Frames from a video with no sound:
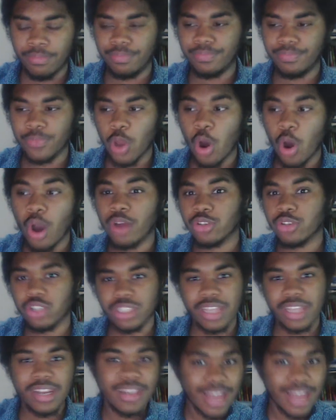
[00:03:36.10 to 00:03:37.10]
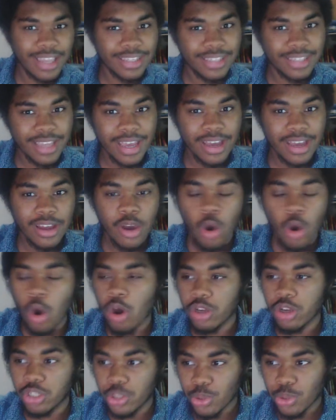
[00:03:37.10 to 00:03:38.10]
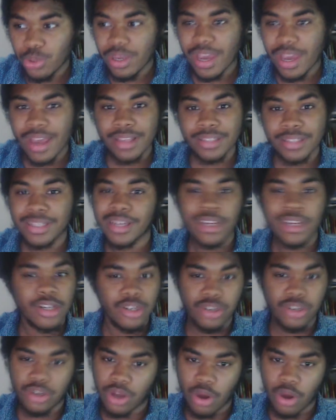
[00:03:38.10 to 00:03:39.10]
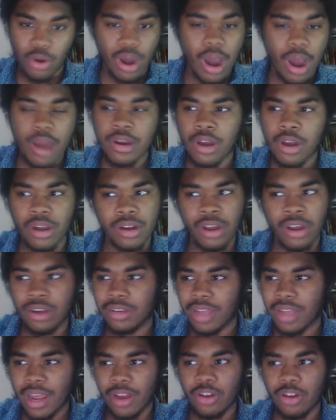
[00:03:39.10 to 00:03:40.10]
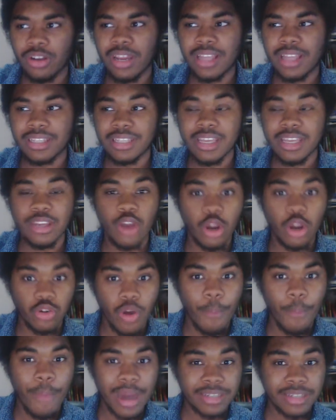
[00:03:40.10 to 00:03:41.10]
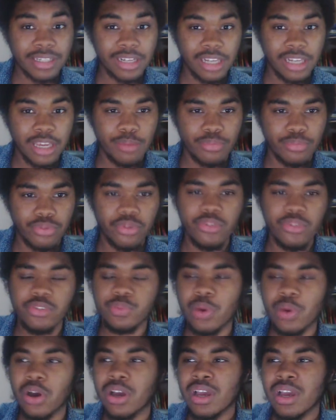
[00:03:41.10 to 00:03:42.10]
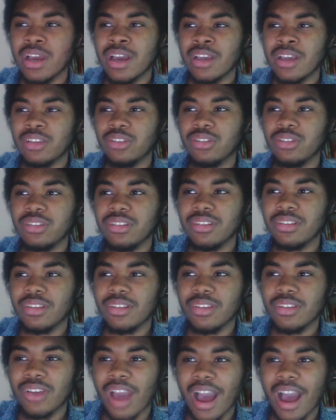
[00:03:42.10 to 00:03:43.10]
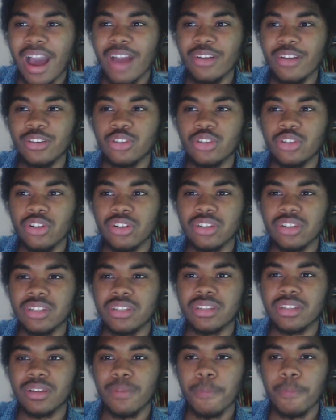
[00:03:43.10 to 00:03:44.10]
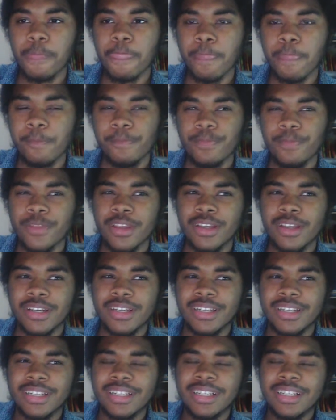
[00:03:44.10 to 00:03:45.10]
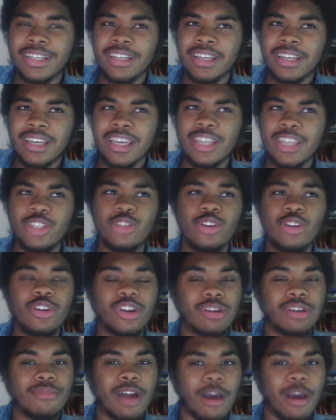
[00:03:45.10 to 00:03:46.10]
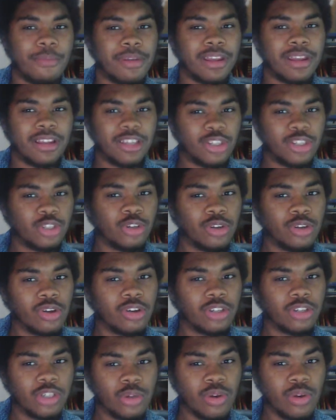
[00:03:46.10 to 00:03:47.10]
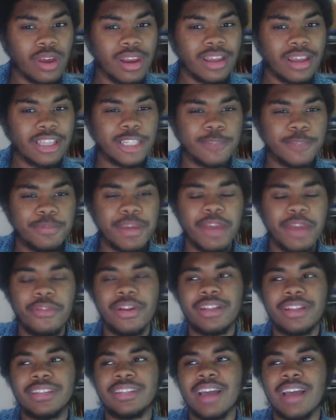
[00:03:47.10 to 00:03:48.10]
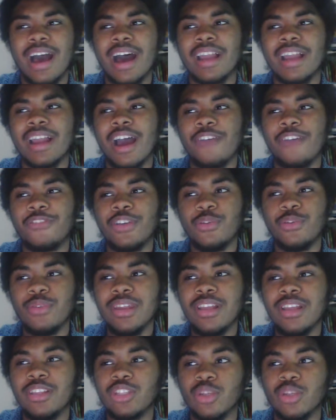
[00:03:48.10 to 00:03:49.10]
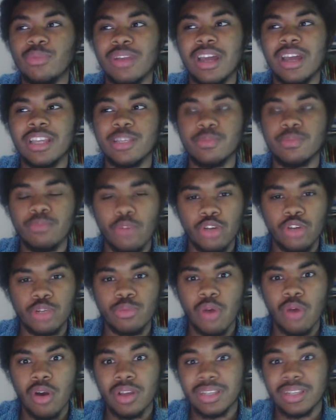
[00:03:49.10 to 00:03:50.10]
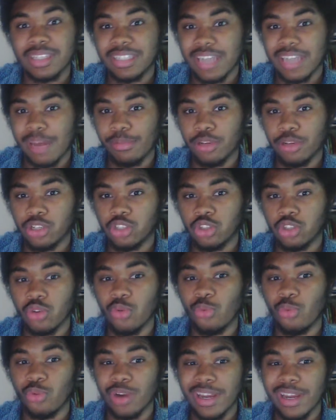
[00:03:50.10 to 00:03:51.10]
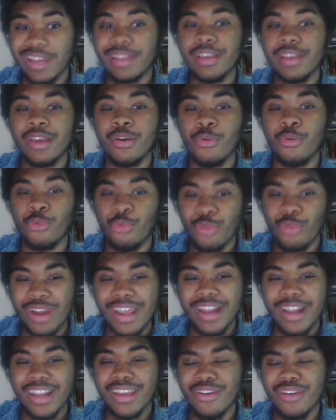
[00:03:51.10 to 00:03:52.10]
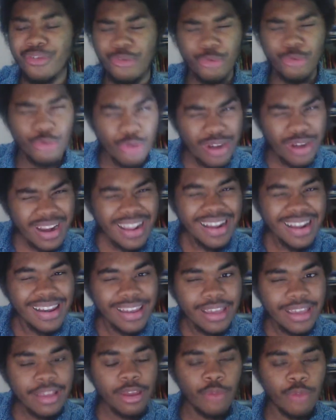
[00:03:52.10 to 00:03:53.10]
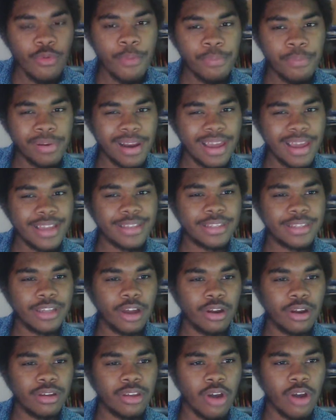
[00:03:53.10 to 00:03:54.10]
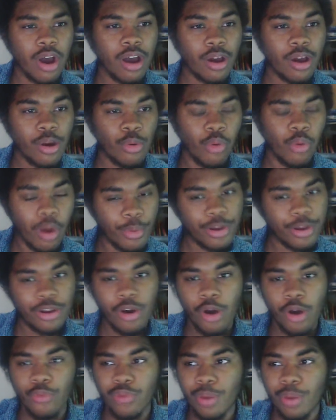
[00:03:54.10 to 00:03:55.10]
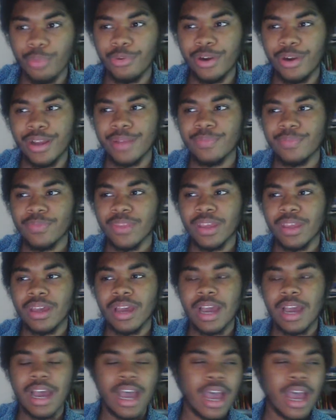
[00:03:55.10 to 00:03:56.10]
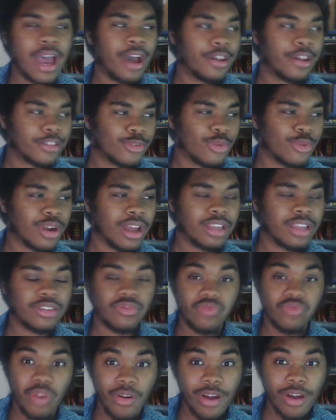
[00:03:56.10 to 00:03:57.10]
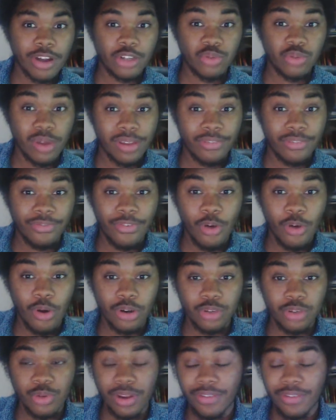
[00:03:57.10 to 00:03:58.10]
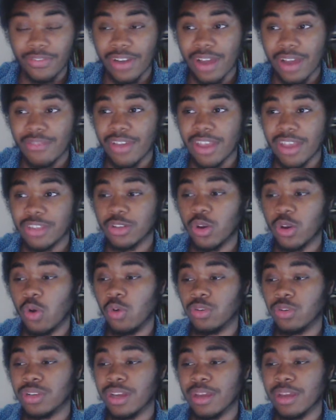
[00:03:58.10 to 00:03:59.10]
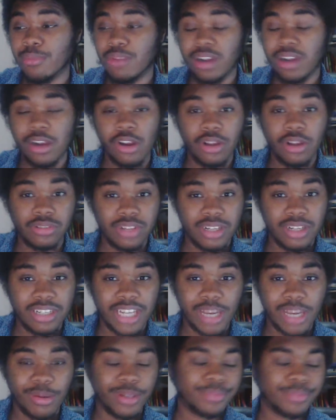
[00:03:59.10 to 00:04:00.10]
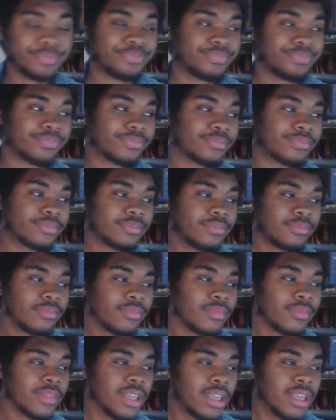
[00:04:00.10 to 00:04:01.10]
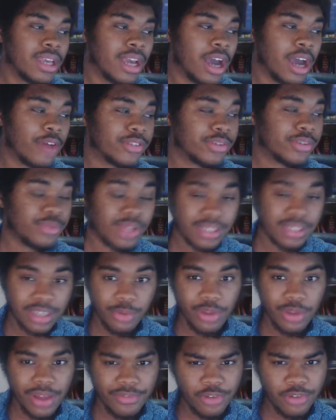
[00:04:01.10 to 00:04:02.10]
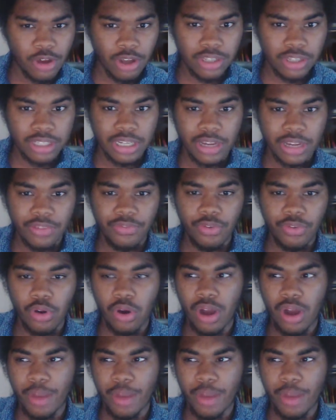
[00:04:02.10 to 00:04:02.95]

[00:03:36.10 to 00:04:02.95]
or should I say next year or in 2 years, no, not then, unless he dramatically improves. But you can't just. He's too young in my opinion. He's too young, too inexperienced, and I think we need someone that is much more established to really replace Robben or Ribery. Someone that is around 24, 25 years old and can bring a lot to the table. Obviously, like I said, we have Costa for, I'm